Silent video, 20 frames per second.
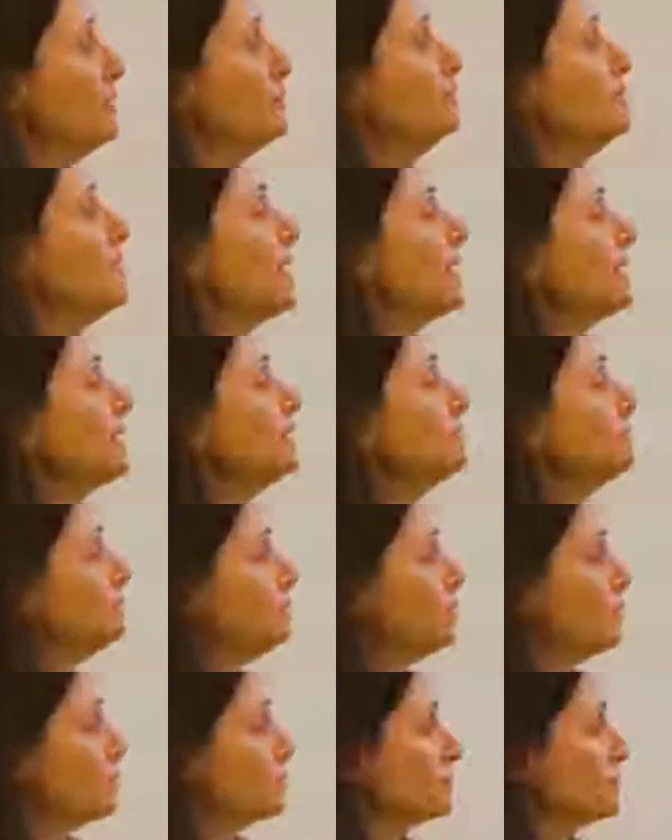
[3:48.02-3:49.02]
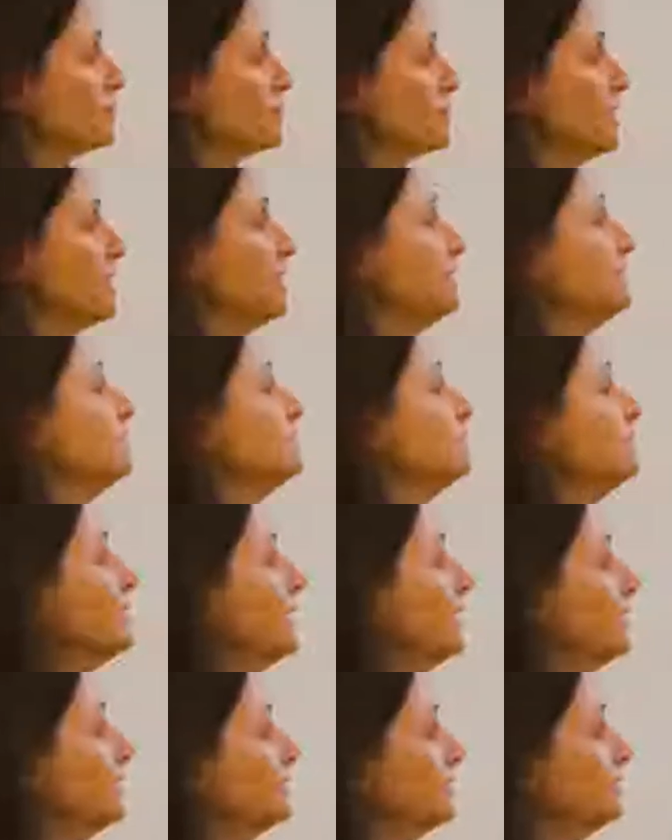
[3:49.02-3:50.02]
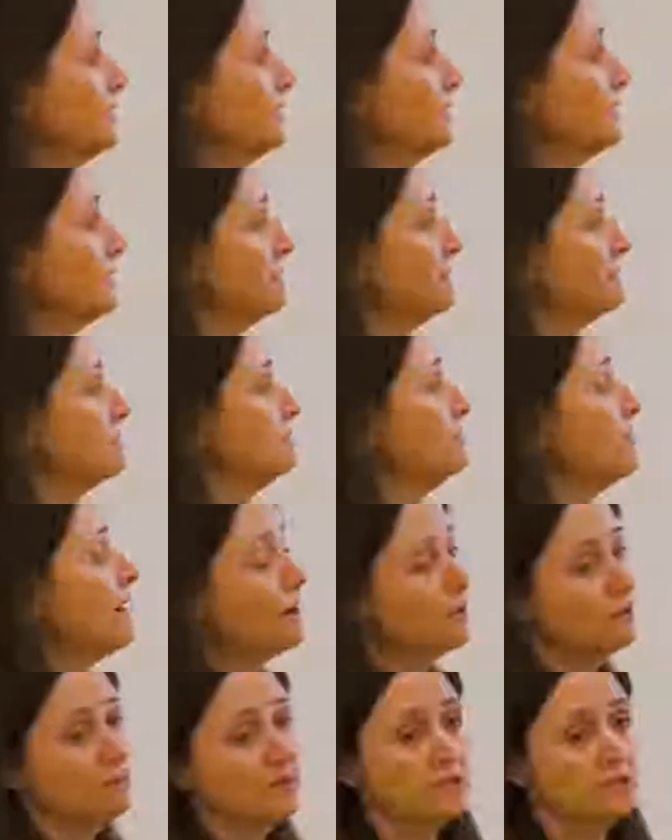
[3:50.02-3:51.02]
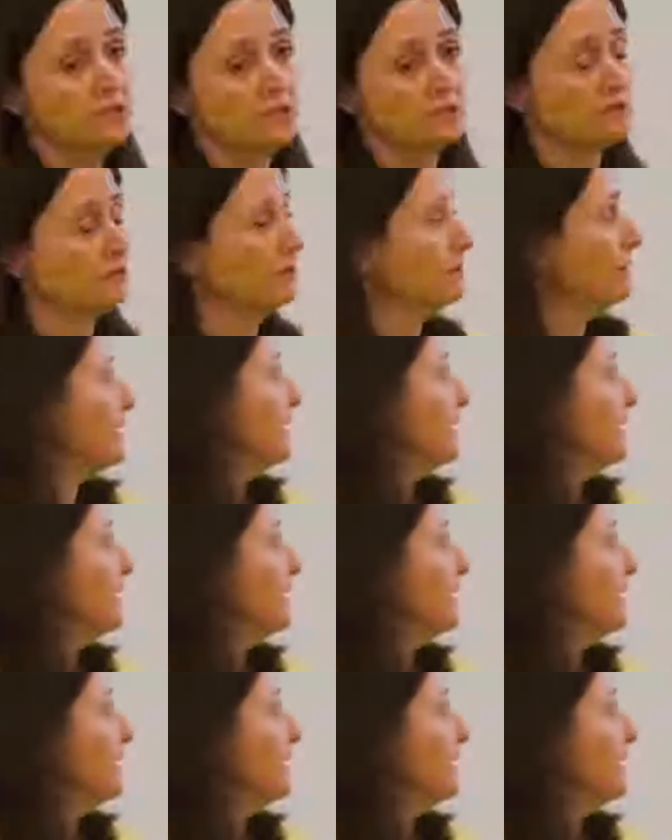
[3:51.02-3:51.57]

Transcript: my portion of the panel is bioregional,